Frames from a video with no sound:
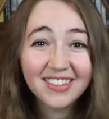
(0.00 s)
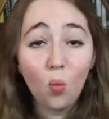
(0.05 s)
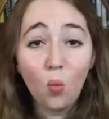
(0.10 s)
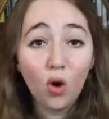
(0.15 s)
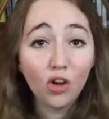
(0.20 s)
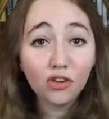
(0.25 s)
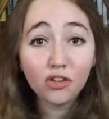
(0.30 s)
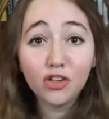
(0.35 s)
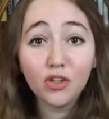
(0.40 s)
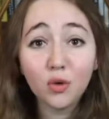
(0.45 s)

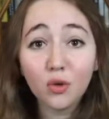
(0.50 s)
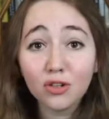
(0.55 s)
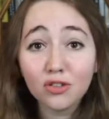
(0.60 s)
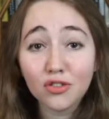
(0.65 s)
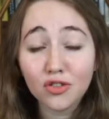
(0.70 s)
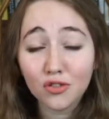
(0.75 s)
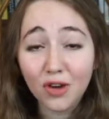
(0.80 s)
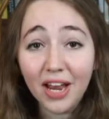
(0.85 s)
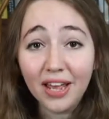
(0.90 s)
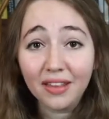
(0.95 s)
What are your
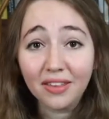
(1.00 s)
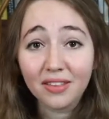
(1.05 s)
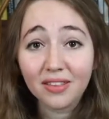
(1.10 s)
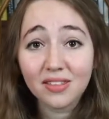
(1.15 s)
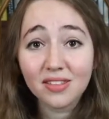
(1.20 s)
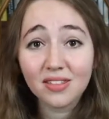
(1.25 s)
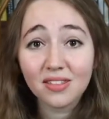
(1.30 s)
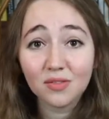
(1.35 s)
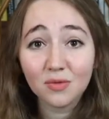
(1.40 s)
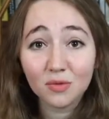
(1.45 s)

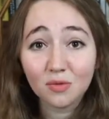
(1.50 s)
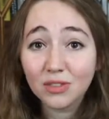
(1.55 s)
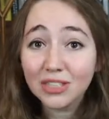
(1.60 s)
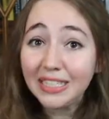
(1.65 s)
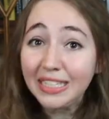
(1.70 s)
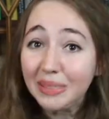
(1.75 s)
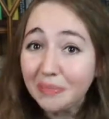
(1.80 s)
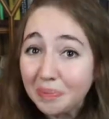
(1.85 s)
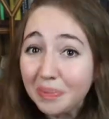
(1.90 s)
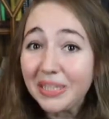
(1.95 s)
strengths?
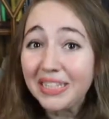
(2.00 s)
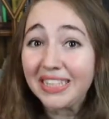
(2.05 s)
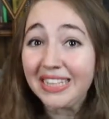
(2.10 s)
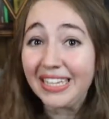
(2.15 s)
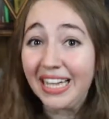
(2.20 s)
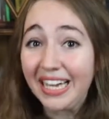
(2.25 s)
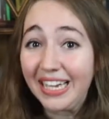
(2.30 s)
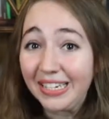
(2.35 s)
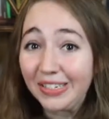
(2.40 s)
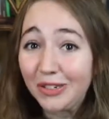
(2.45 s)
Really
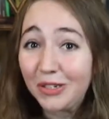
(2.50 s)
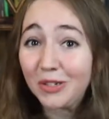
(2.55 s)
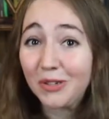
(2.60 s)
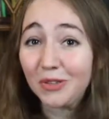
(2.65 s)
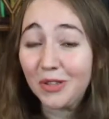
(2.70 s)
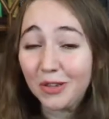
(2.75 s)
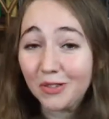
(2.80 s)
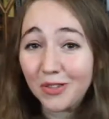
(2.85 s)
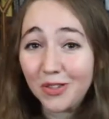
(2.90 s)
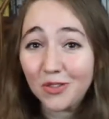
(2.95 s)
play to
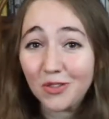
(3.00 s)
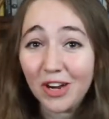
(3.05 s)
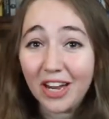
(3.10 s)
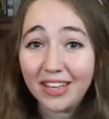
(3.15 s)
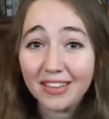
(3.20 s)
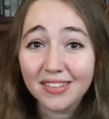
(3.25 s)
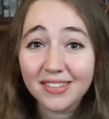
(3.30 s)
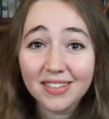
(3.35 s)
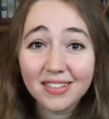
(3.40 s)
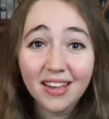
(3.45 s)
those
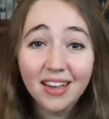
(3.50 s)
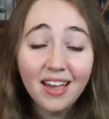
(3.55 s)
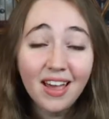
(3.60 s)
strengths.